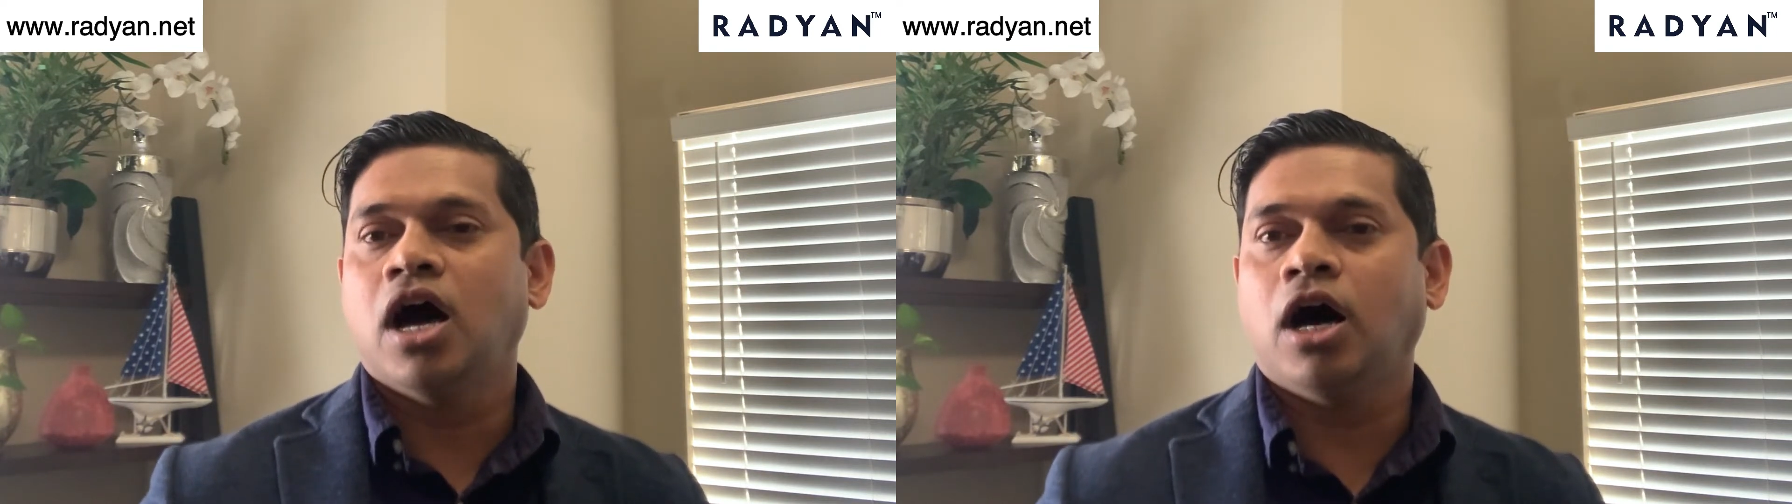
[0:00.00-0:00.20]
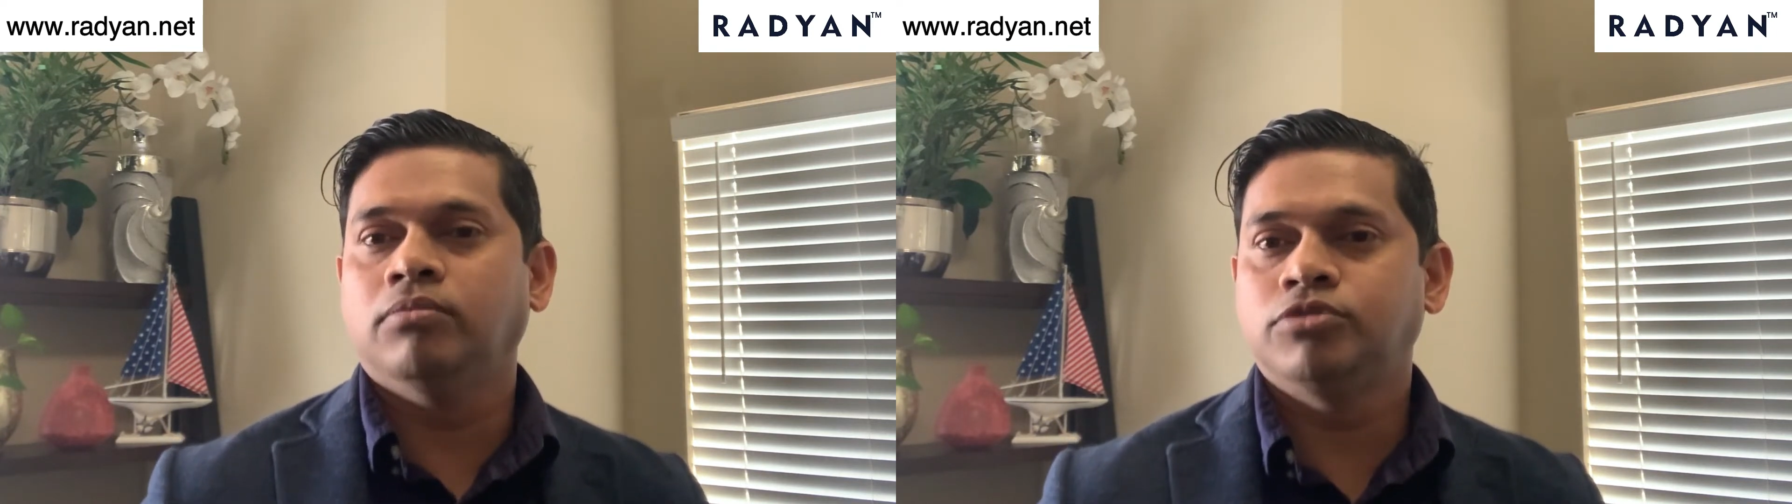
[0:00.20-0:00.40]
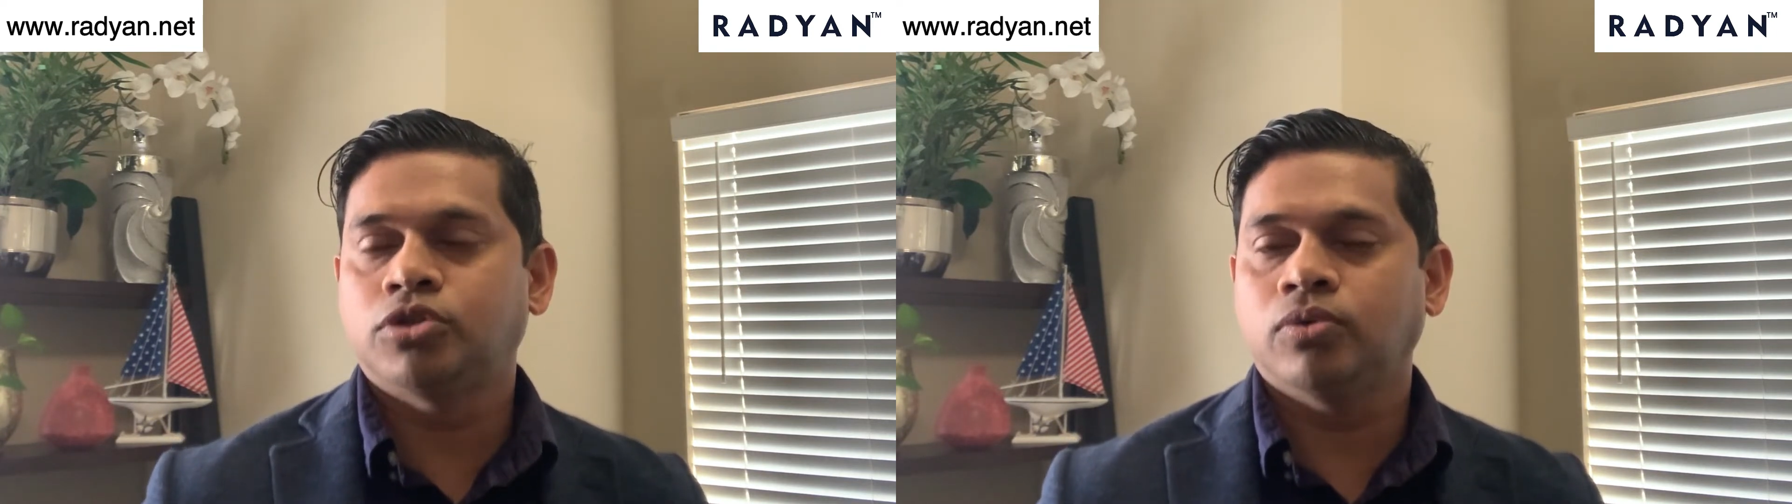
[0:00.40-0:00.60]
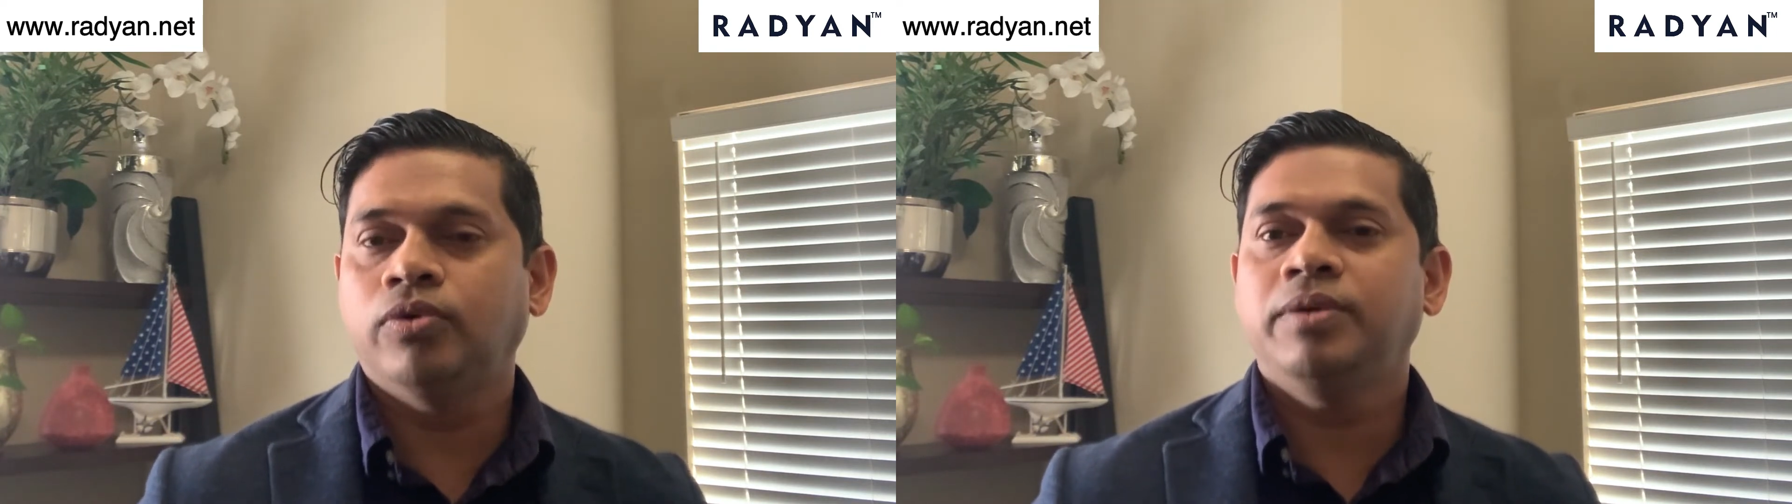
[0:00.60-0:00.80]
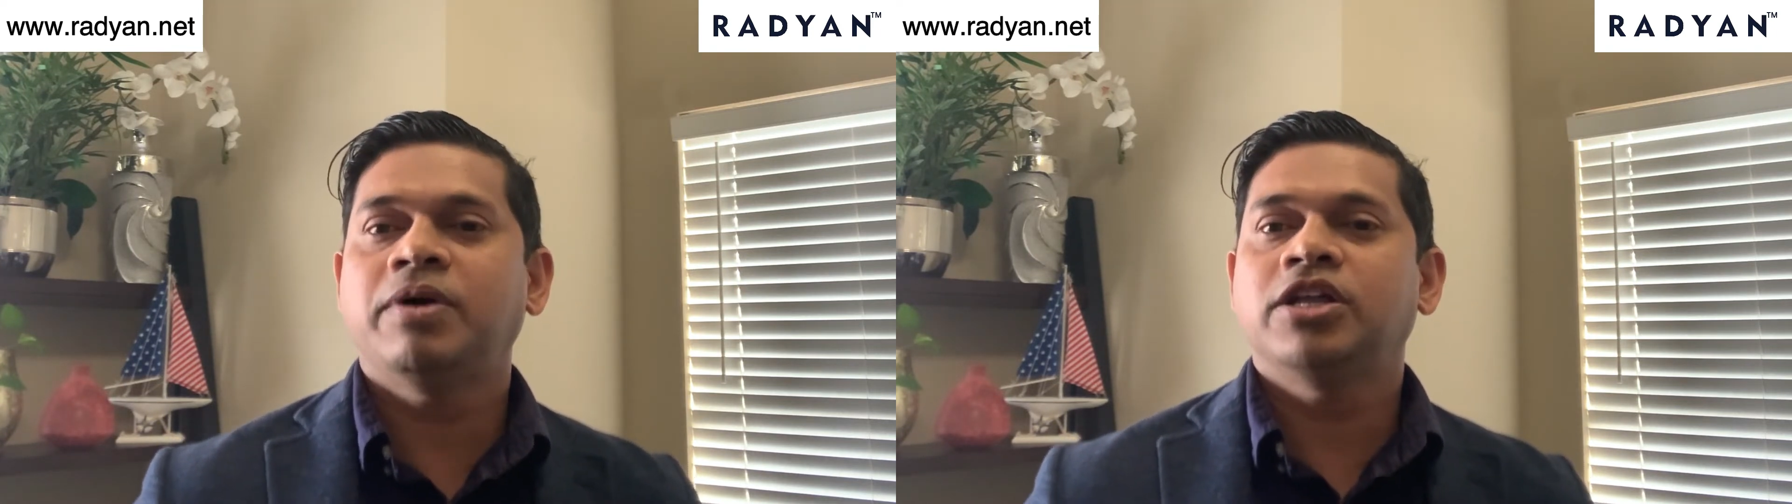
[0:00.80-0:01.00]
so
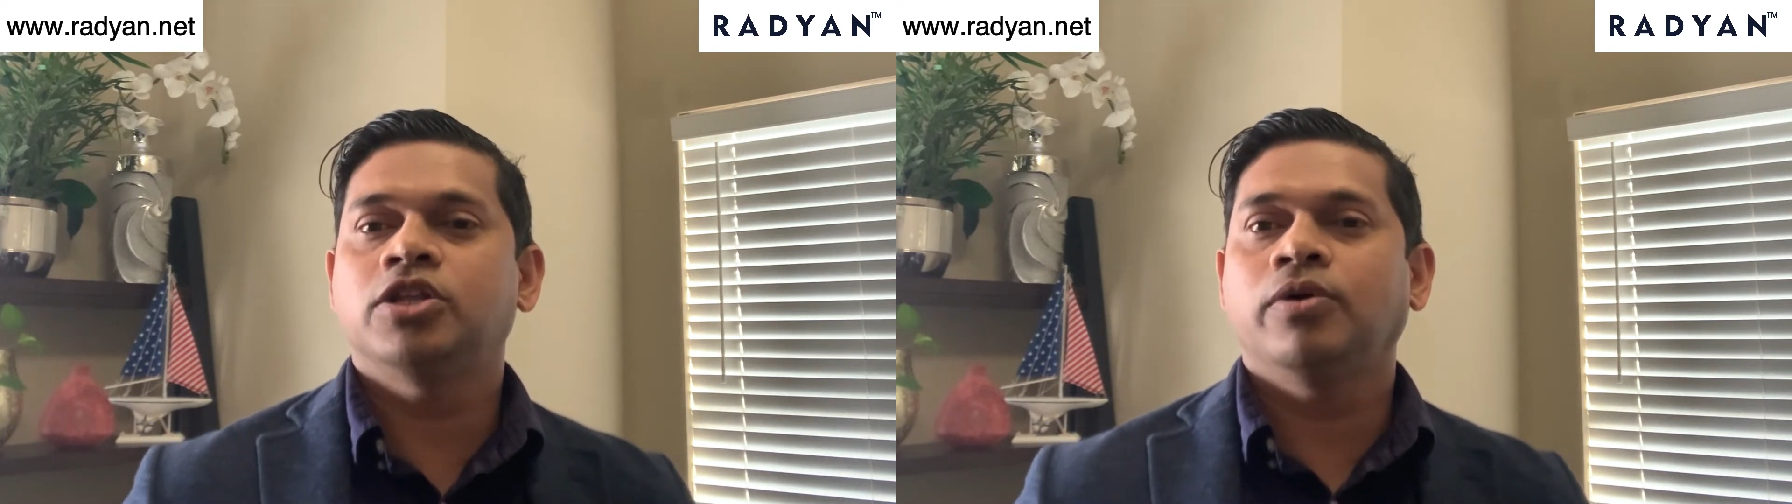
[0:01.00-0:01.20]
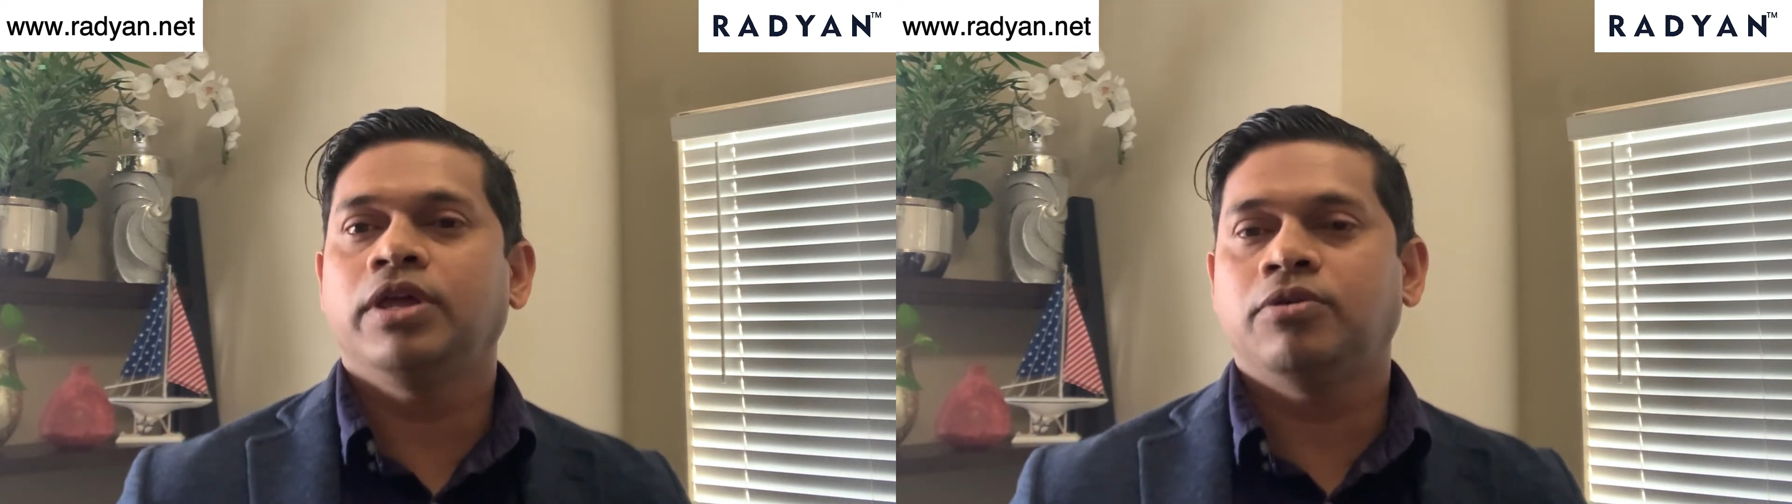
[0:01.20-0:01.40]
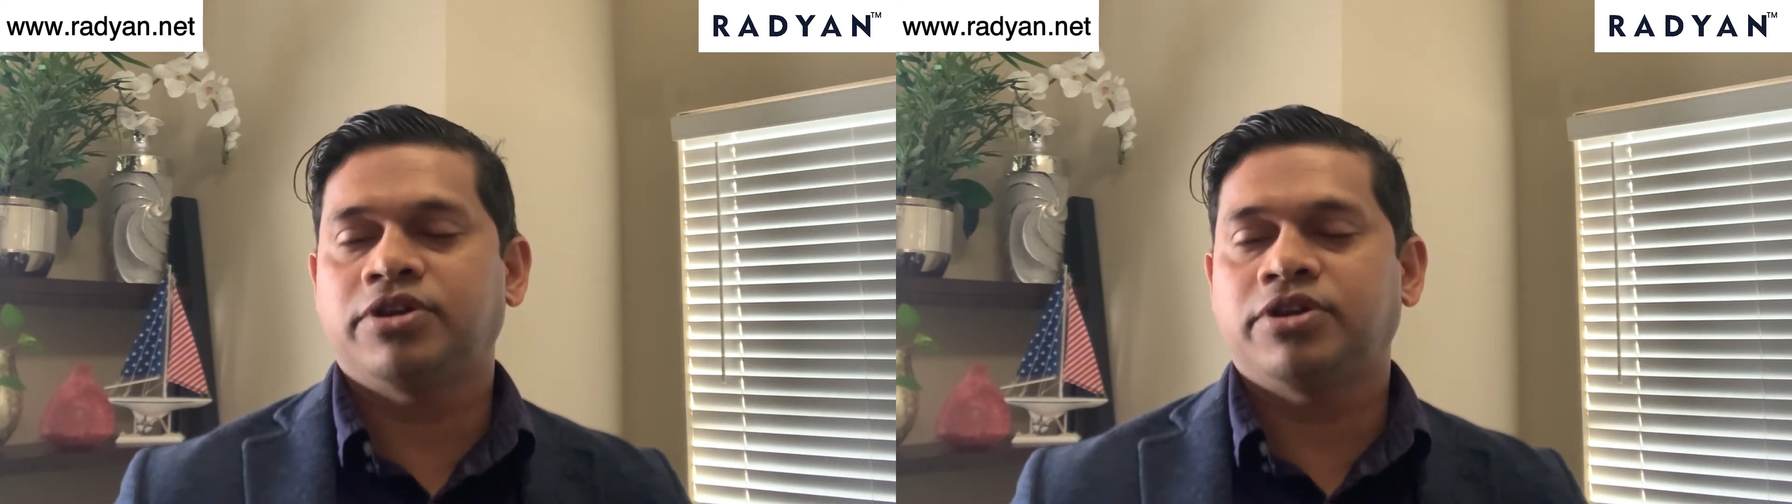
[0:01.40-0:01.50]
we might know your